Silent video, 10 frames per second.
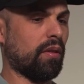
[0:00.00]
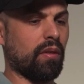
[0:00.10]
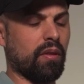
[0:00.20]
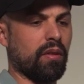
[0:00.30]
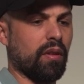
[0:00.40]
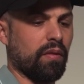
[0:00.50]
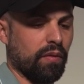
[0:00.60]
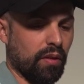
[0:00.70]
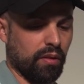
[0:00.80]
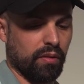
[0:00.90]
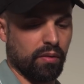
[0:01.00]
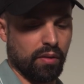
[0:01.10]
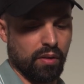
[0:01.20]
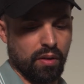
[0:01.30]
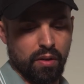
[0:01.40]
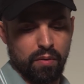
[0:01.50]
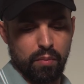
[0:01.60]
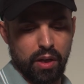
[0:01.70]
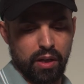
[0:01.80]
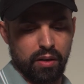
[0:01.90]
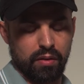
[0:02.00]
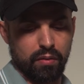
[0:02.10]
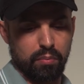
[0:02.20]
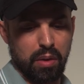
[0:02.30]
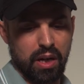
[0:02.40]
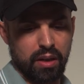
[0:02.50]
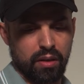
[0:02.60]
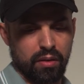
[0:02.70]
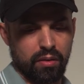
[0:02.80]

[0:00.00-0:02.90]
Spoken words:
you're gonna start feeling pain in your back,